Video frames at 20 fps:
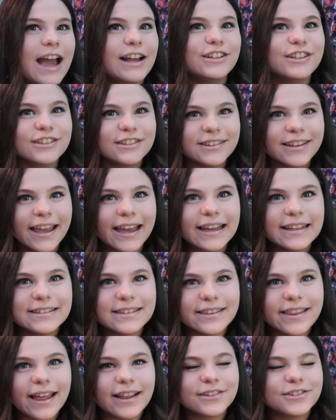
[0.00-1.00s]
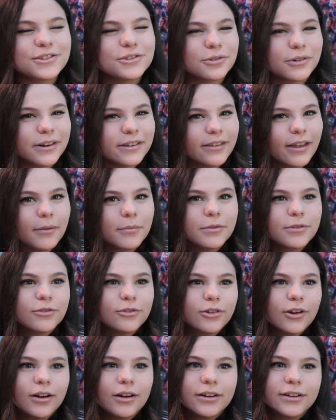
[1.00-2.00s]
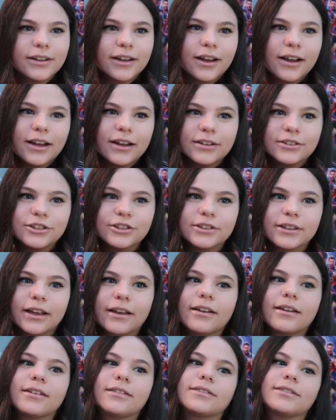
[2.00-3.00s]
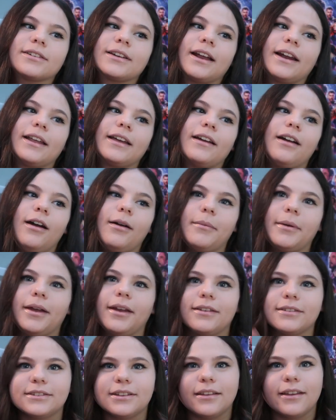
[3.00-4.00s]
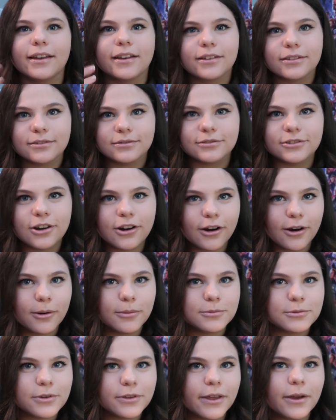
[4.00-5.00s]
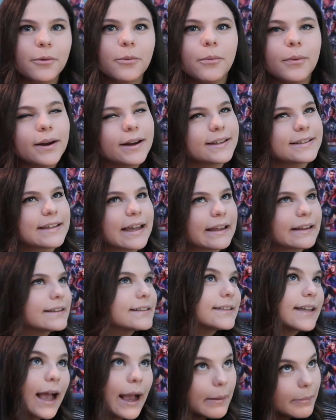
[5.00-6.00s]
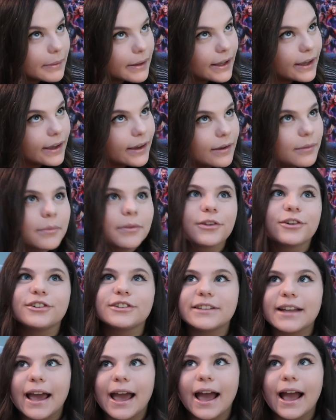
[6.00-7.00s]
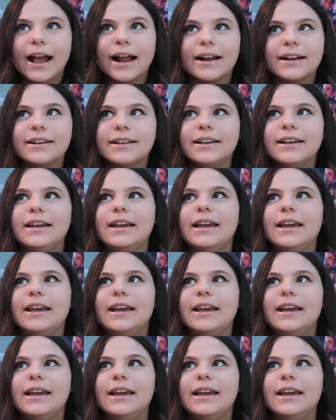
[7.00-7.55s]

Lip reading: I just liked that storyline with Veronica, just like kind of coming to like terms of like what exactly is happening with her dad